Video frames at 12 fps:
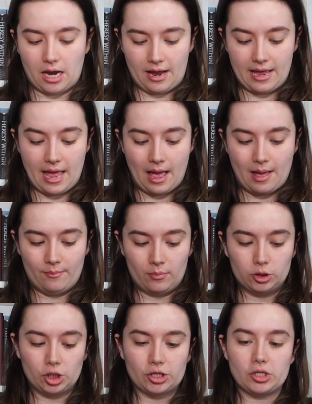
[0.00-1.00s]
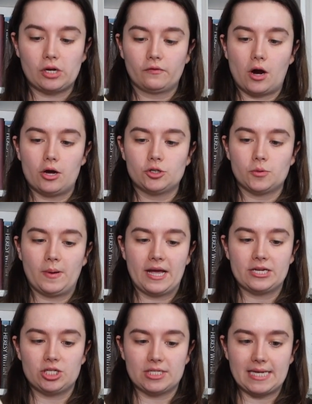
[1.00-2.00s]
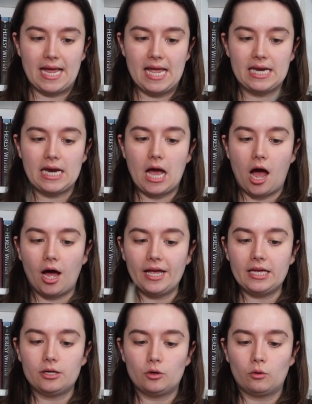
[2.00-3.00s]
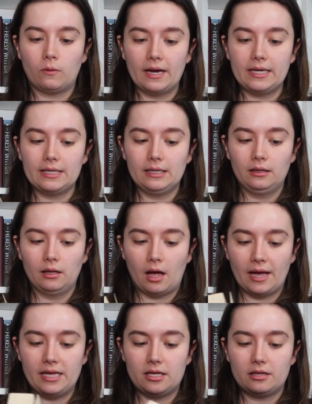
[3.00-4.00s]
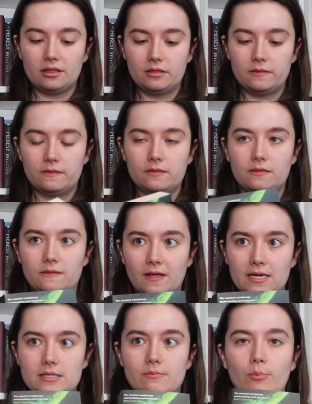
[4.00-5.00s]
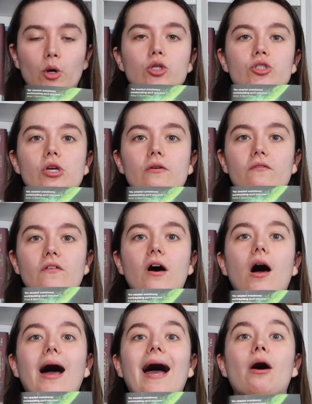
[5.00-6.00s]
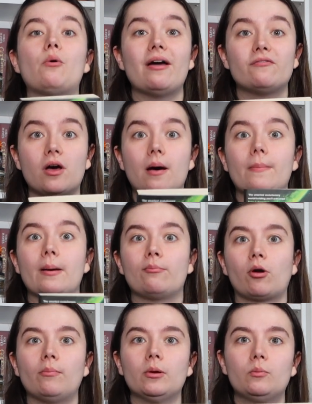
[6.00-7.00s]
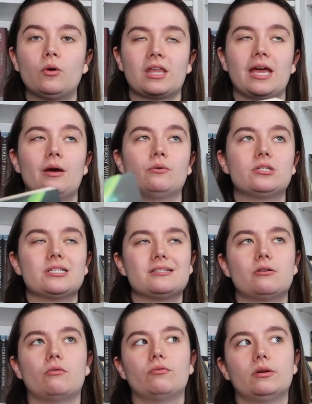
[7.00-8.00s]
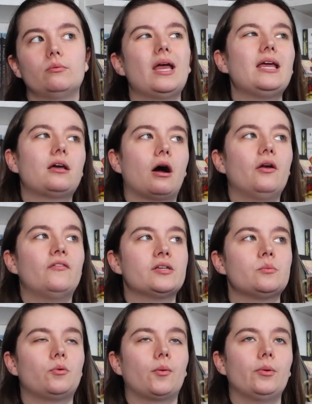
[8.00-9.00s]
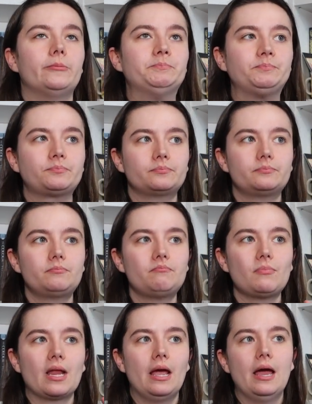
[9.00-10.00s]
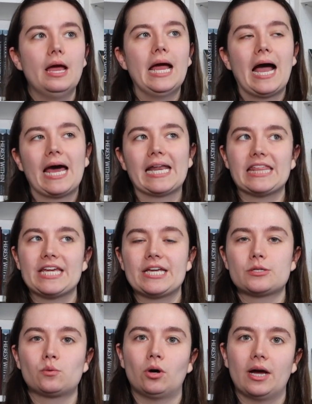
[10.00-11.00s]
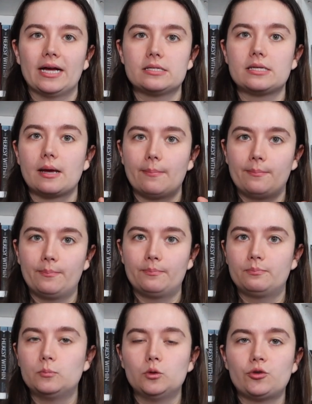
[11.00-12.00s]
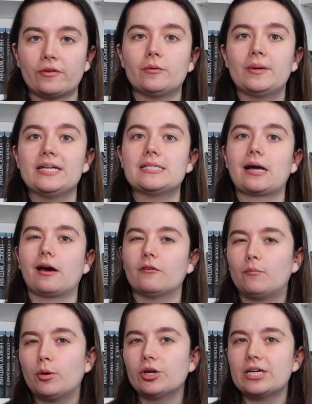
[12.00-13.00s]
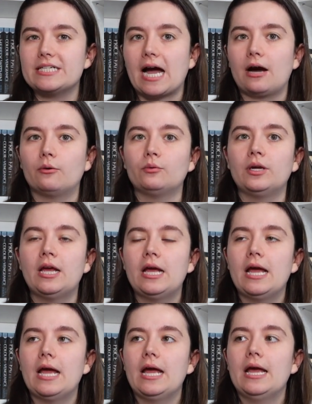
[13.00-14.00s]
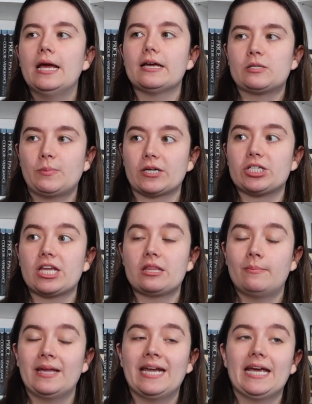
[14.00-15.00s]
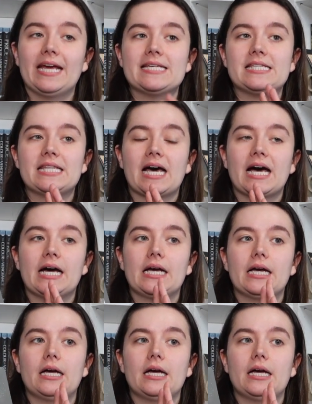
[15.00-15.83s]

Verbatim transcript: I am just over 100 pages in. I quite like this book so far. However, my problem with it, which is not, it kind of is a problem. And I think it's what has driven me to kind of put it down, especially at the minute, is that